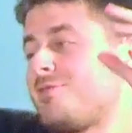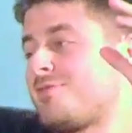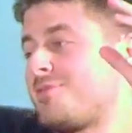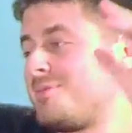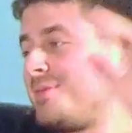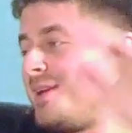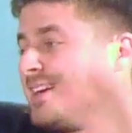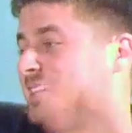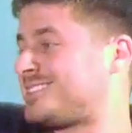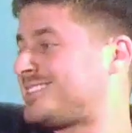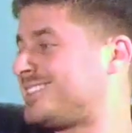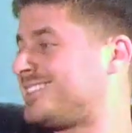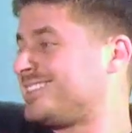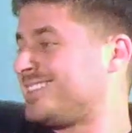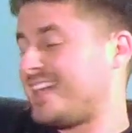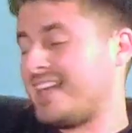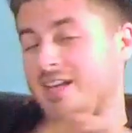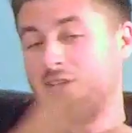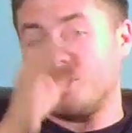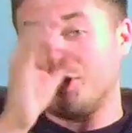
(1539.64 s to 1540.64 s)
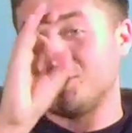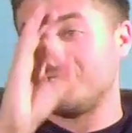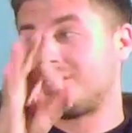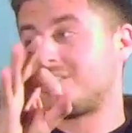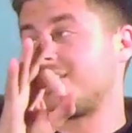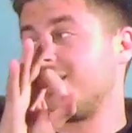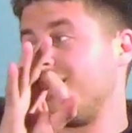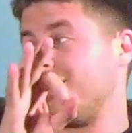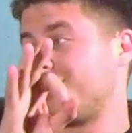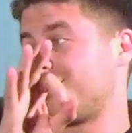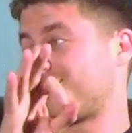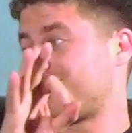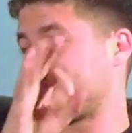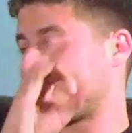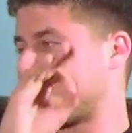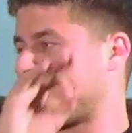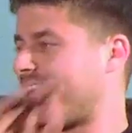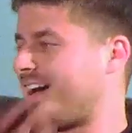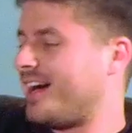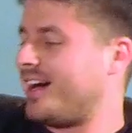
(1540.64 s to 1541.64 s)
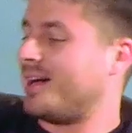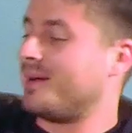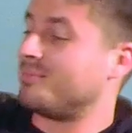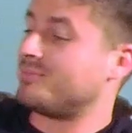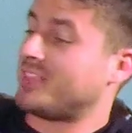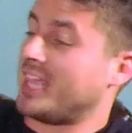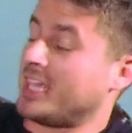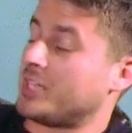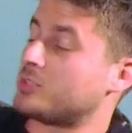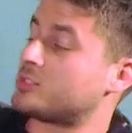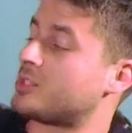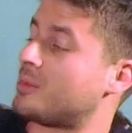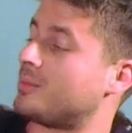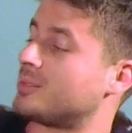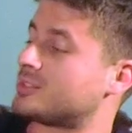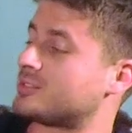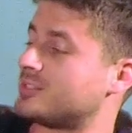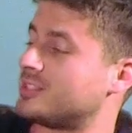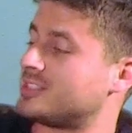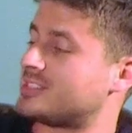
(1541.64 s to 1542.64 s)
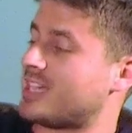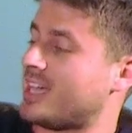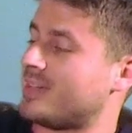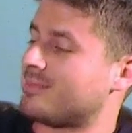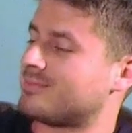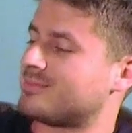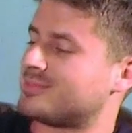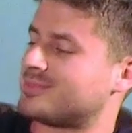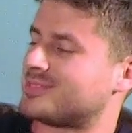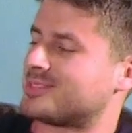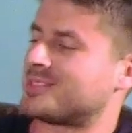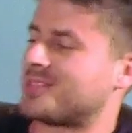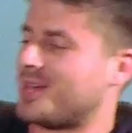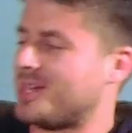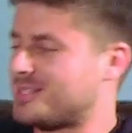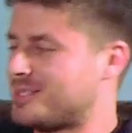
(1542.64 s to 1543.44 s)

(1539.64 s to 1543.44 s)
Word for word: information. yeah. Good stuff. Um, thank you so much for your time. Yeah, Great